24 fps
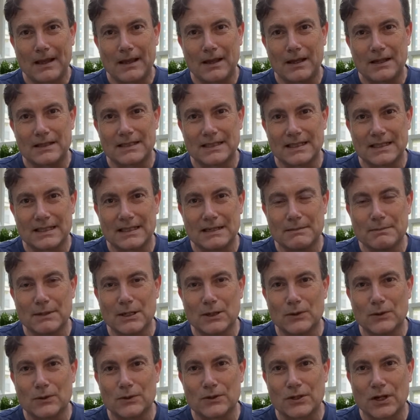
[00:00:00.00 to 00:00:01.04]
60
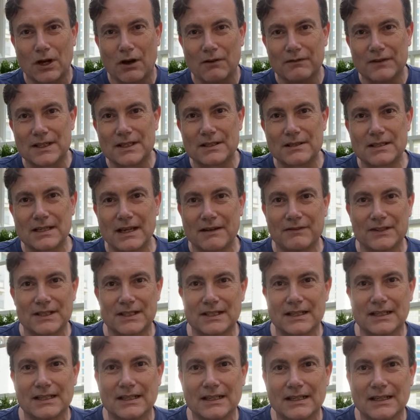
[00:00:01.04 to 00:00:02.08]
mils of a
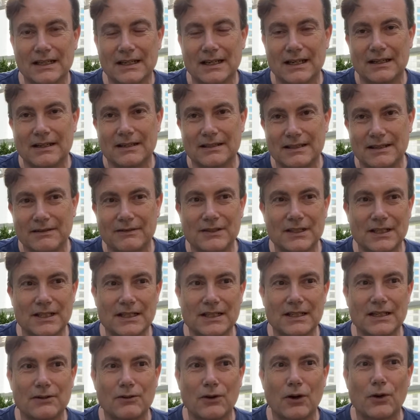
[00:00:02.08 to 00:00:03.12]

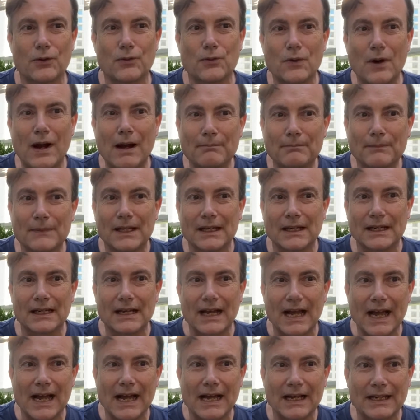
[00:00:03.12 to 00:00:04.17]
17-year-old rum that he
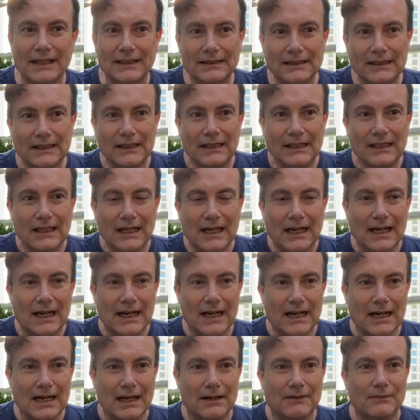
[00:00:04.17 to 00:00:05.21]
had
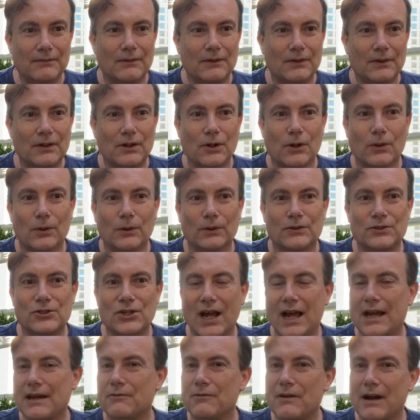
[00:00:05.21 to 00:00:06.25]
called
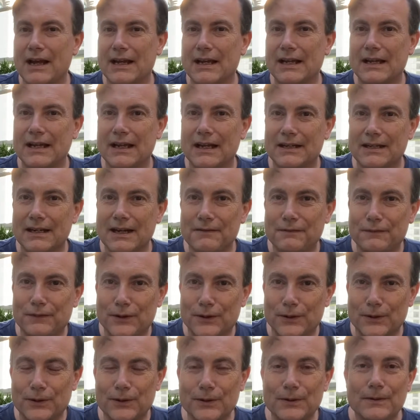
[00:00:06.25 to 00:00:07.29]
J. Ray and
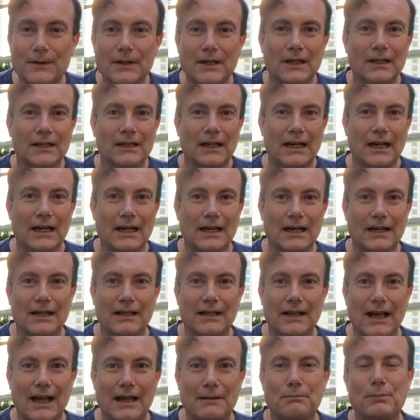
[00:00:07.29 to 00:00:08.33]
Nephew,
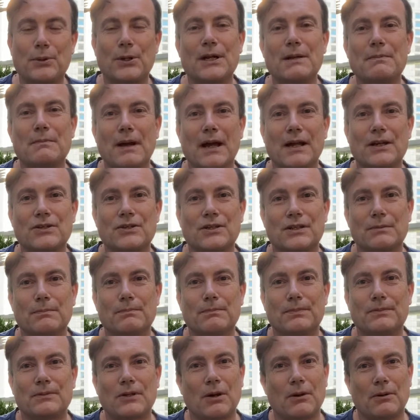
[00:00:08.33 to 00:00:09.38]
and pretty much the
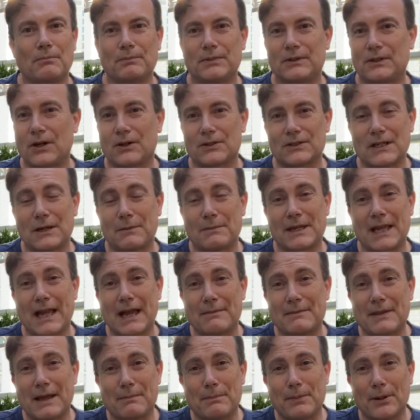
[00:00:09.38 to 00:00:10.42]
cocktail became
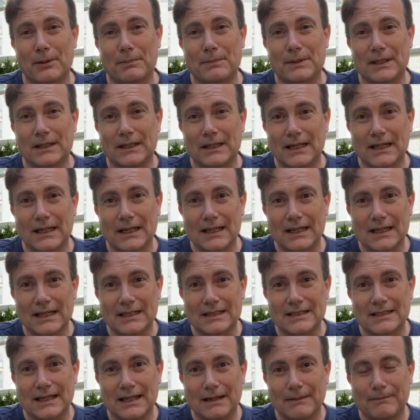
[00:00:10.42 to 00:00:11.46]
that popular
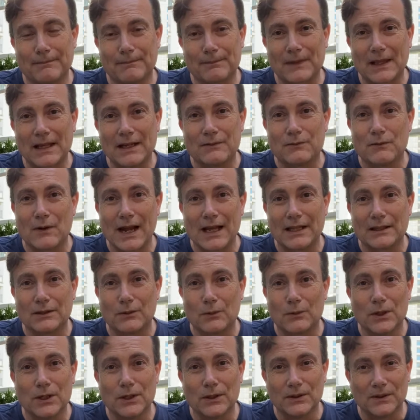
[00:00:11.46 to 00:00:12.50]
it ran the
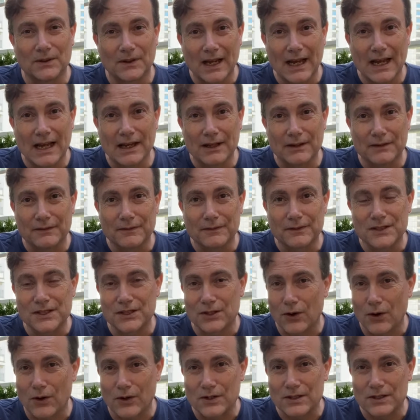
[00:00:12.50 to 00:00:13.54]
world out of
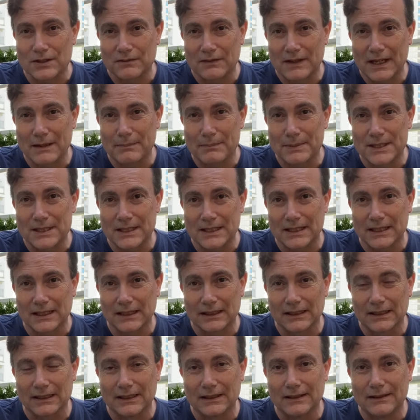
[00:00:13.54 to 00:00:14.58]
stocks of that
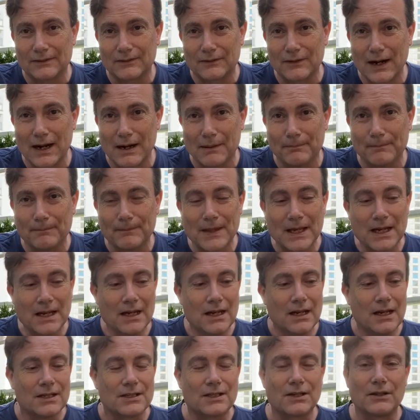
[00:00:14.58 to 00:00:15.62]
particular rum. So